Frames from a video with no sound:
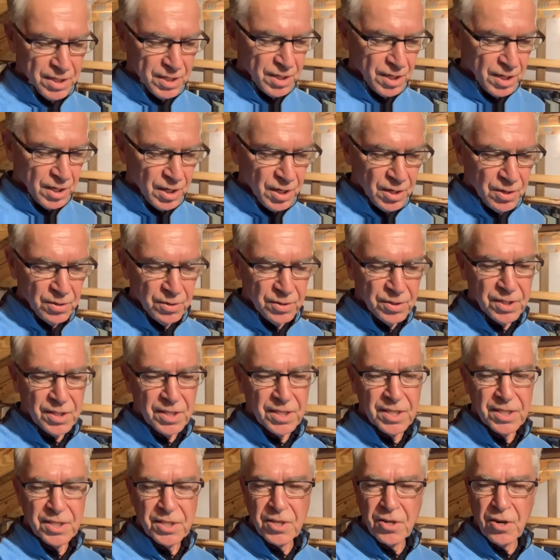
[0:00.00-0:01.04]
cloaks,
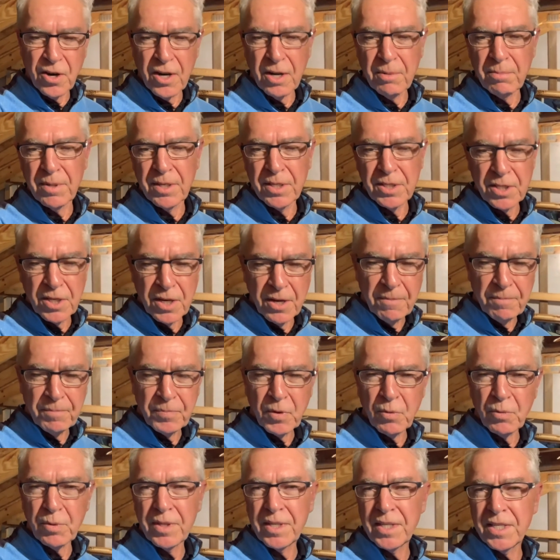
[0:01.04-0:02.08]
these garments,
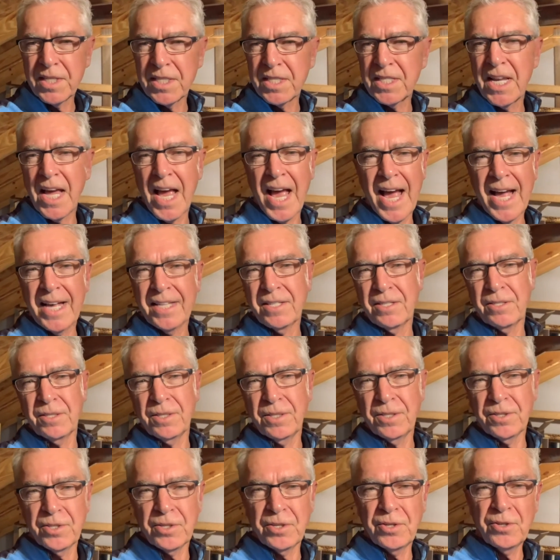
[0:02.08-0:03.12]
were these
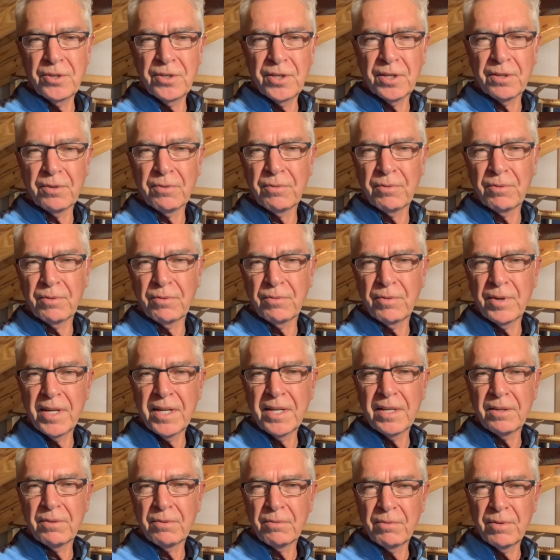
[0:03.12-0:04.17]
tassels. And you can
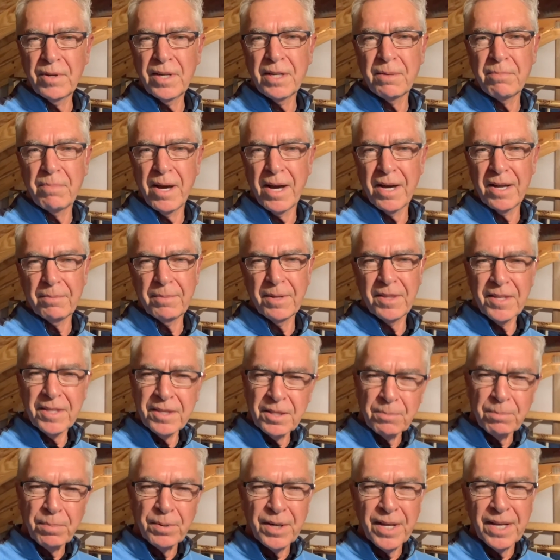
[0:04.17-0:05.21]
read about them. I think
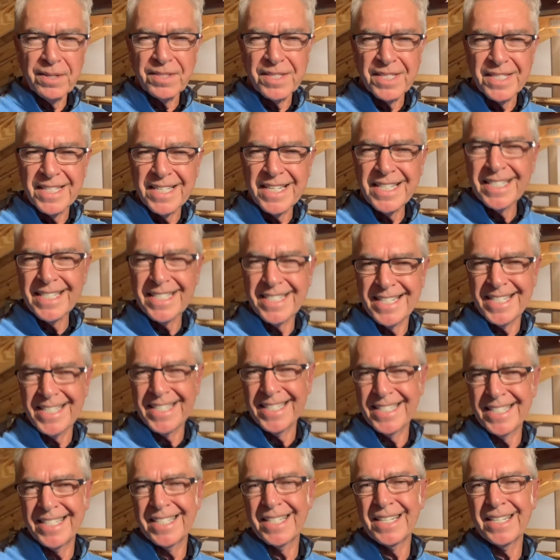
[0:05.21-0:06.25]
they're pronounced
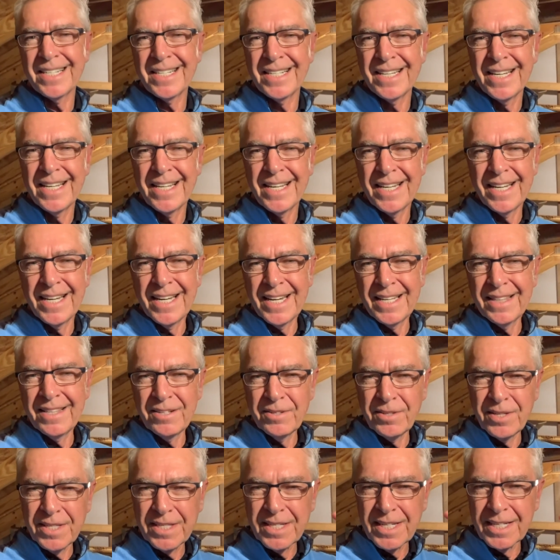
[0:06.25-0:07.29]
tzitzits. And
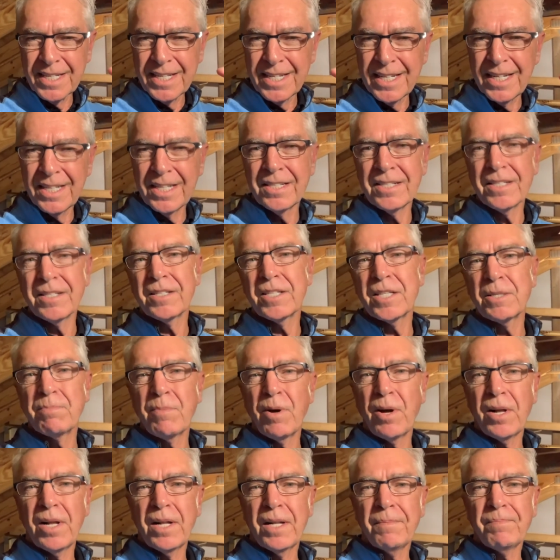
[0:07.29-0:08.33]
they're these little,
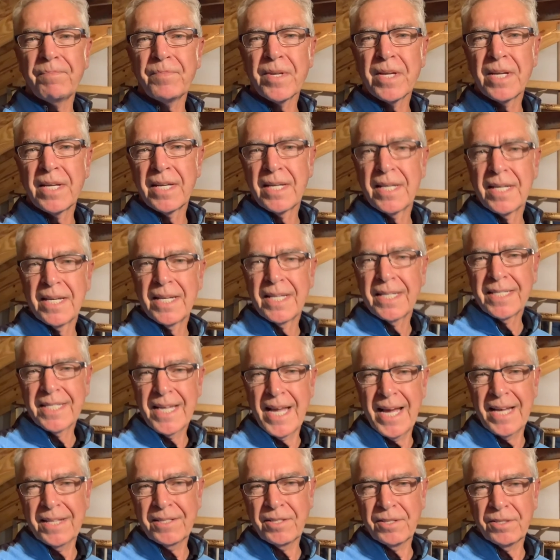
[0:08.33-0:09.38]
small
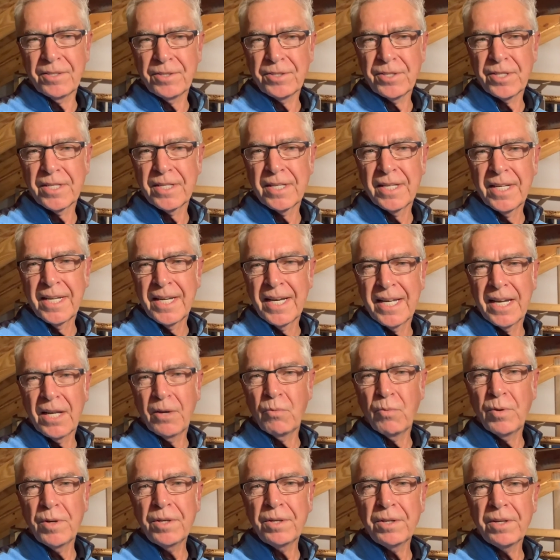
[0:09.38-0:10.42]
tassels. And I
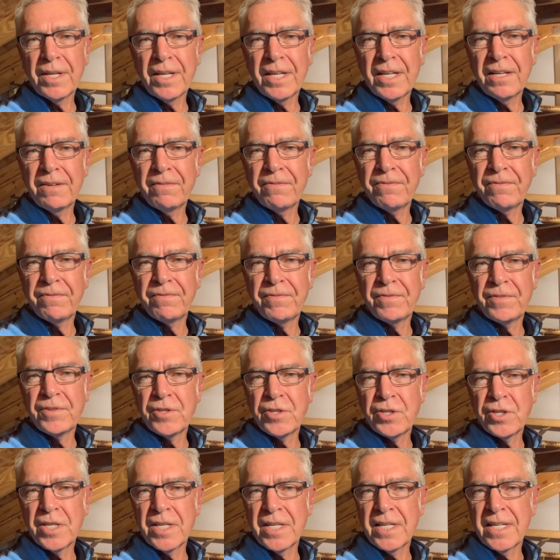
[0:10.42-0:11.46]
wonder if
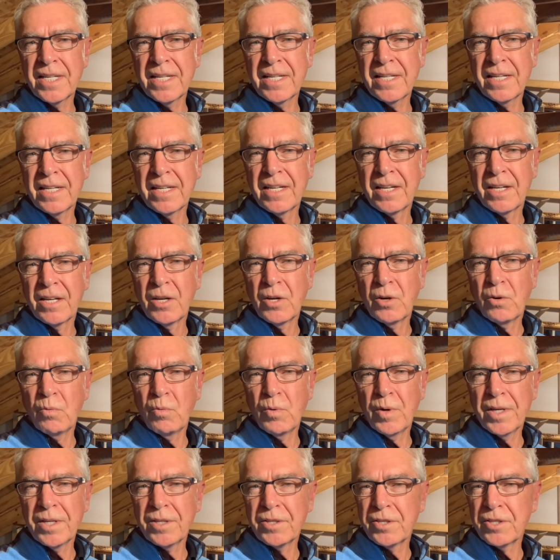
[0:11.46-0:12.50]
she
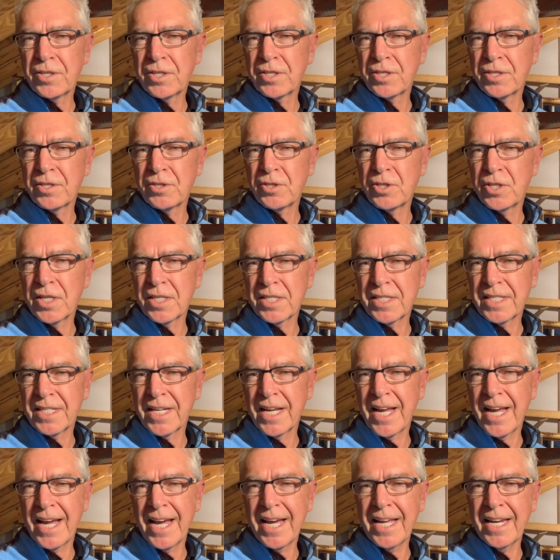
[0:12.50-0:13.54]
was just
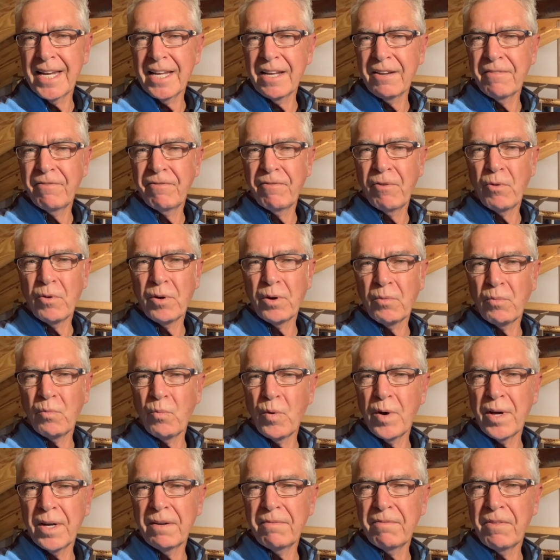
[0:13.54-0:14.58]
heading for
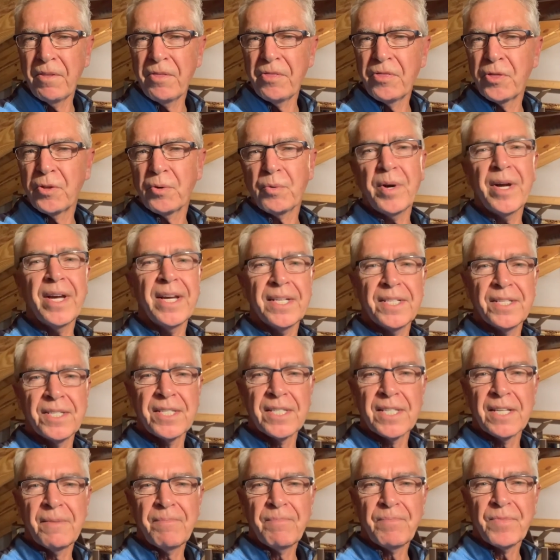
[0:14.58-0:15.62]
one of the
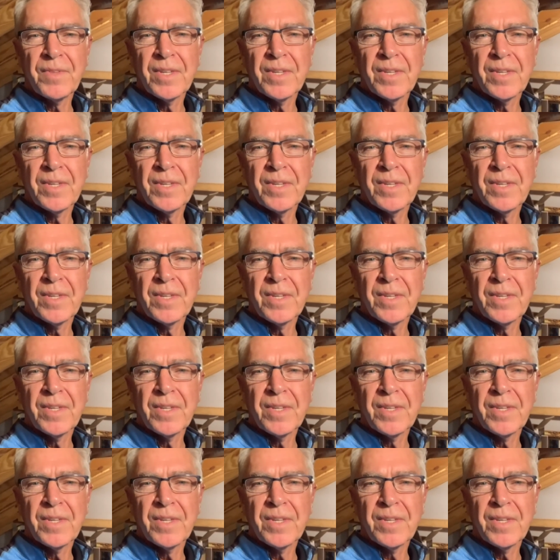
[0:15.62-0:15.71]
threads